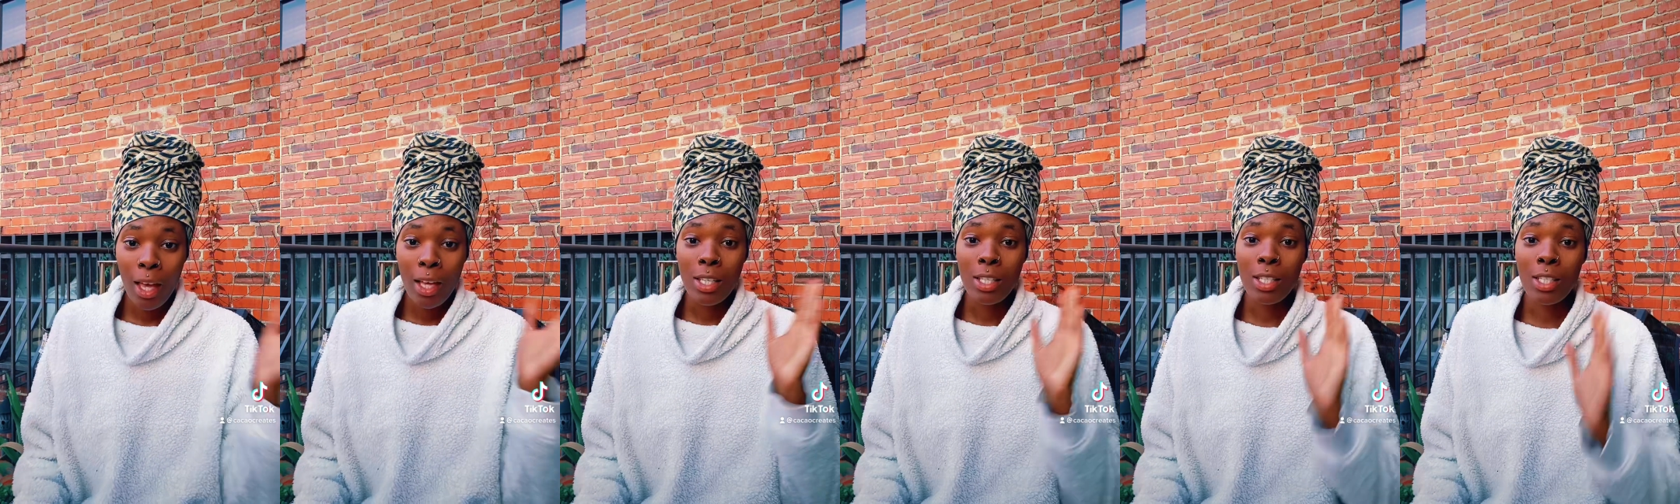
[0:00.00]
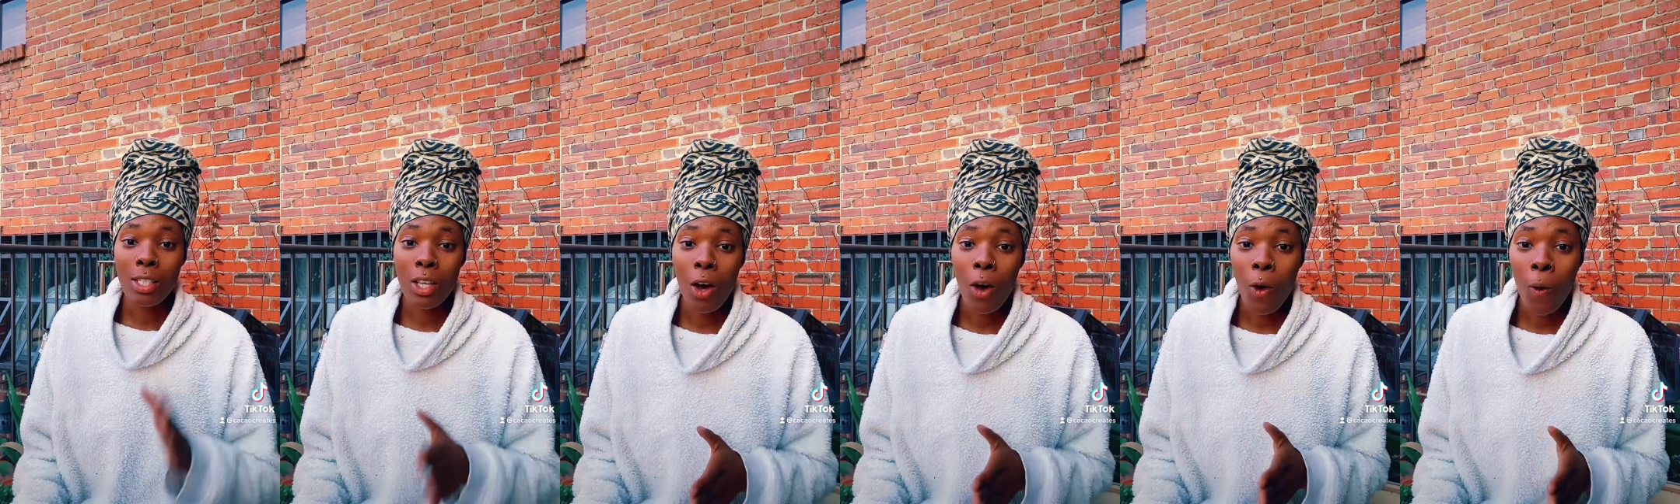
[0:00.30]

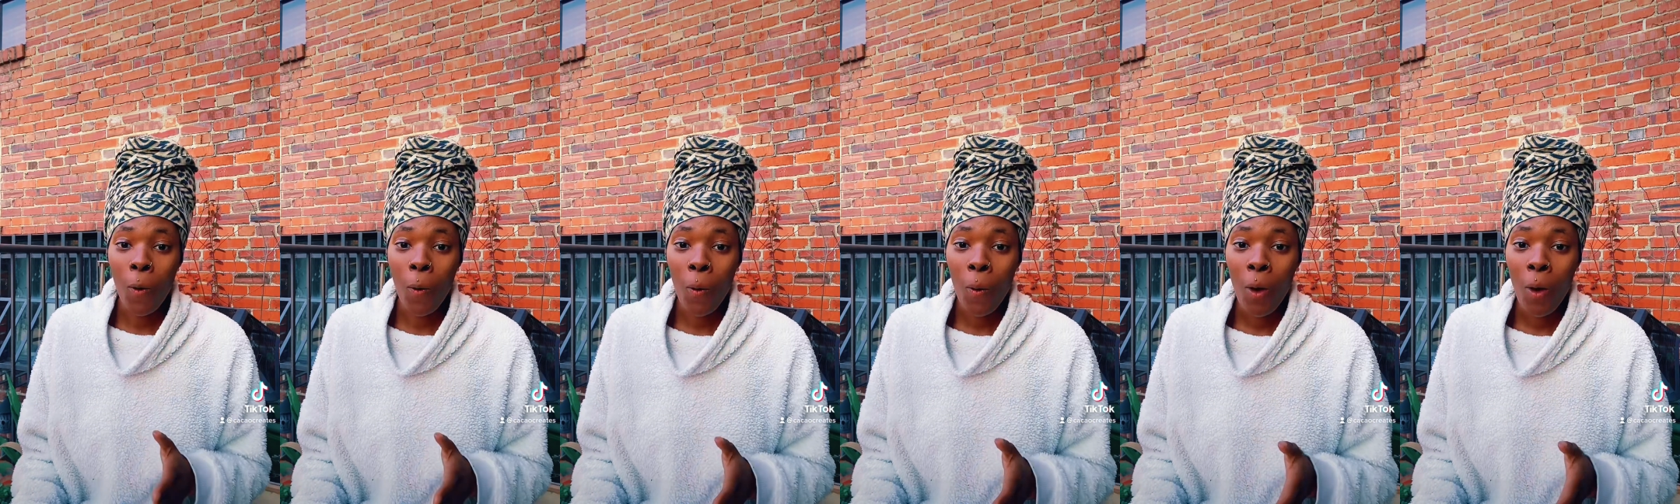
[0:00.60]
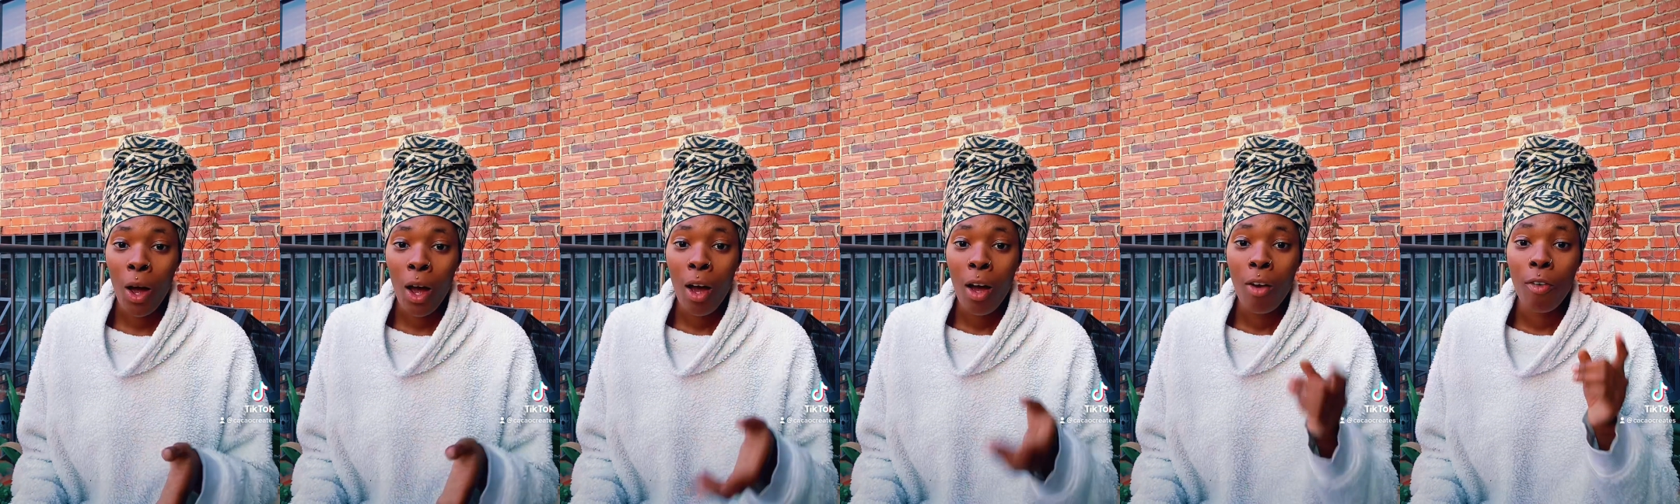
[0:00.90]
So,
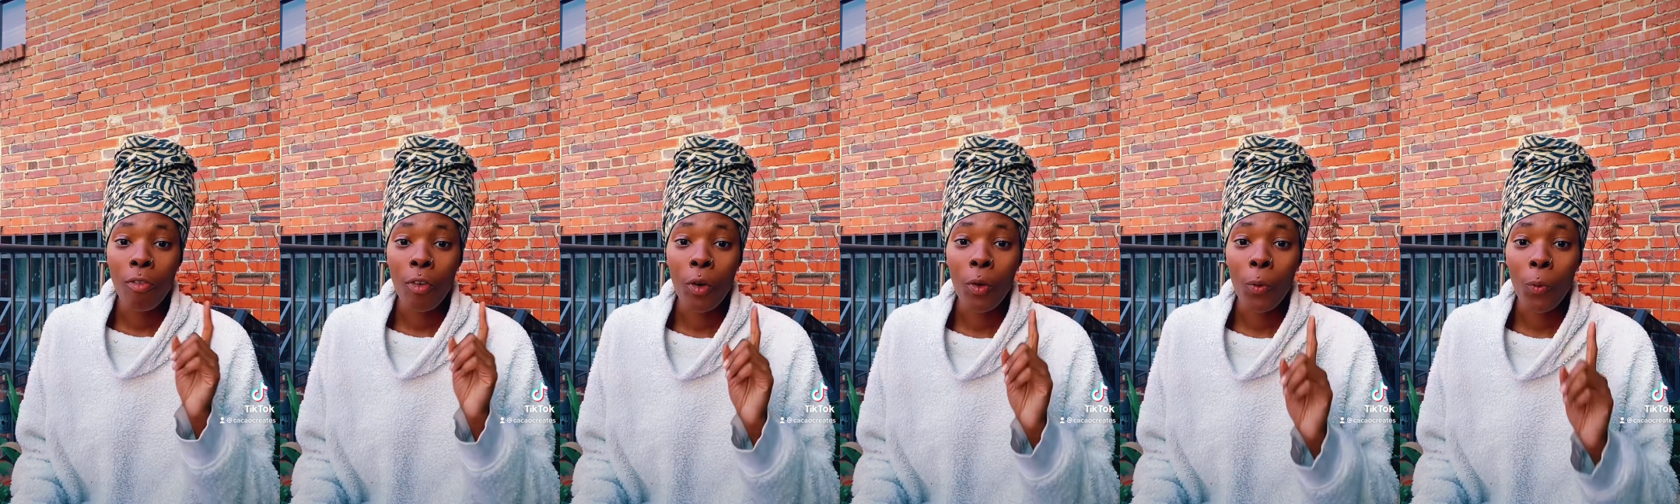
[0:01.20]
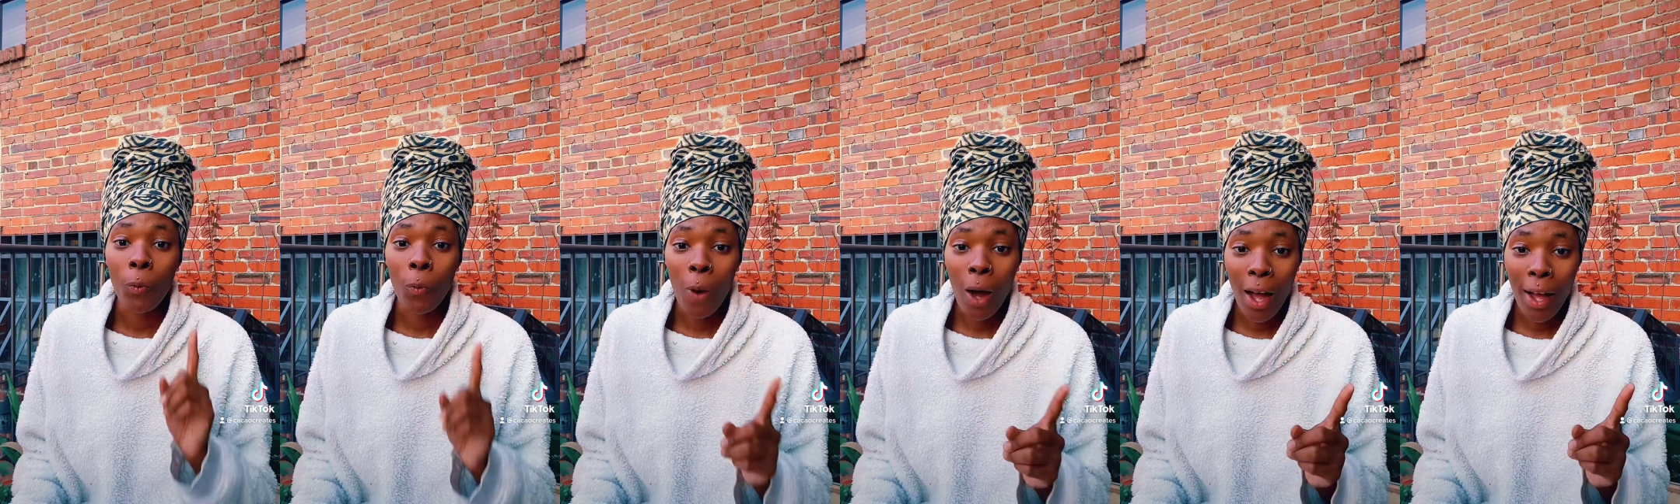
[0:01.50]
for
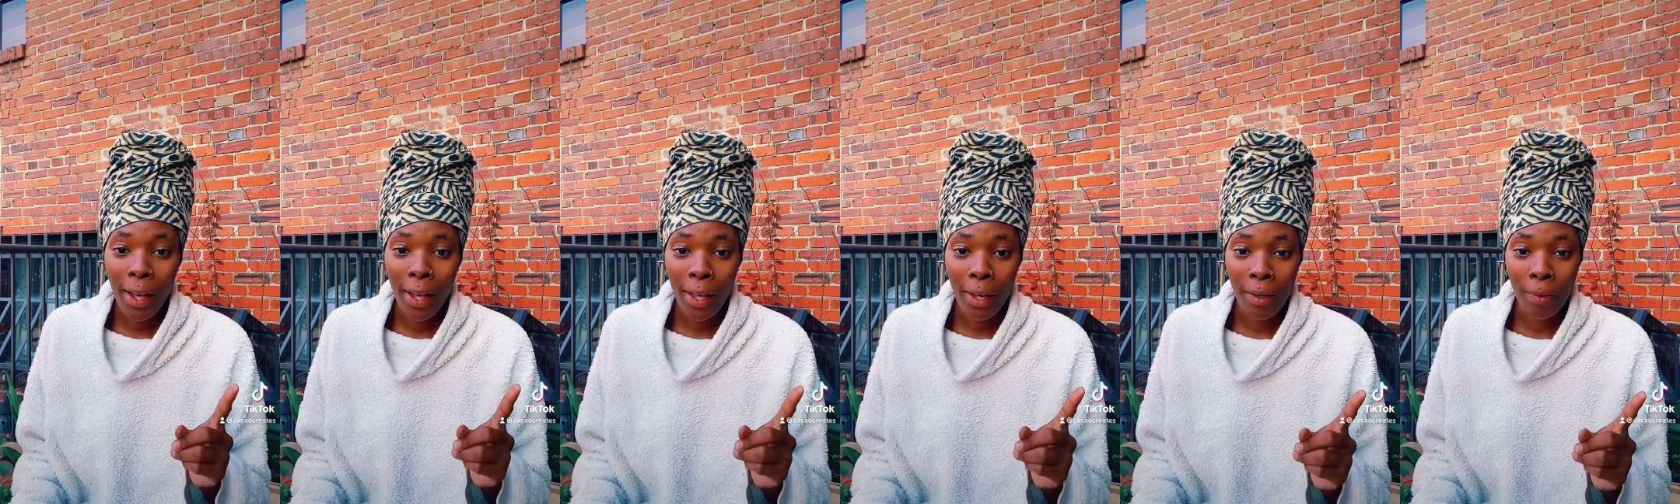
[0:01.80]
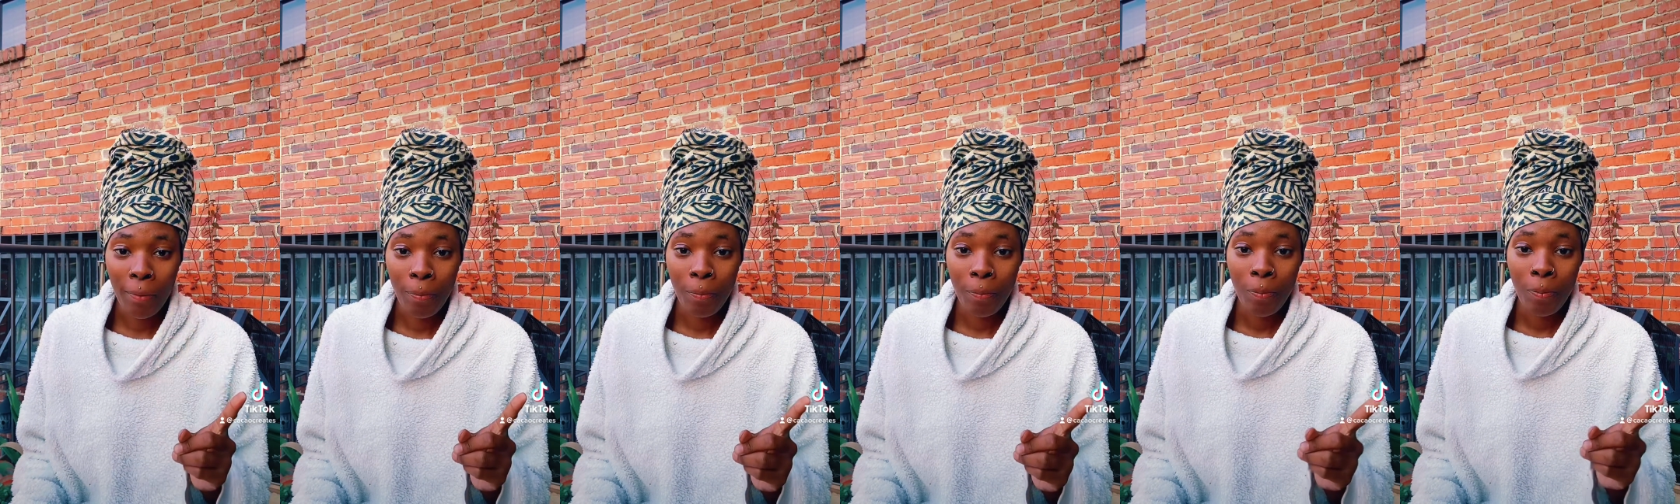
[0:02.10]

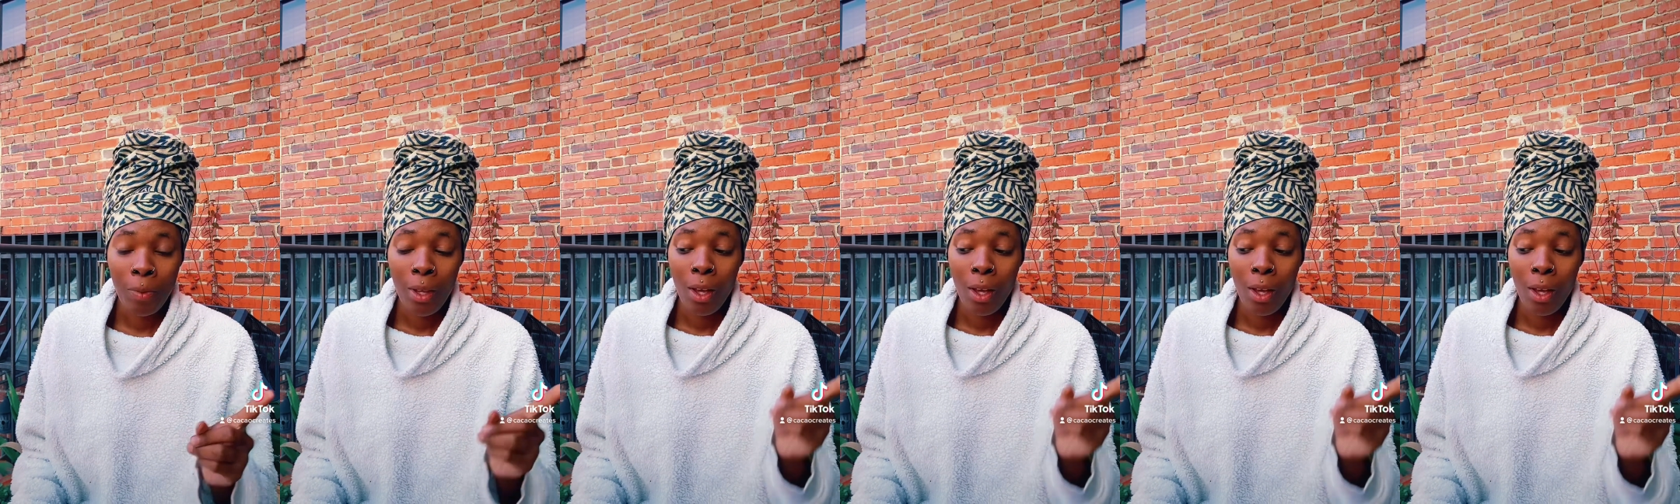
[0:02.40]
one,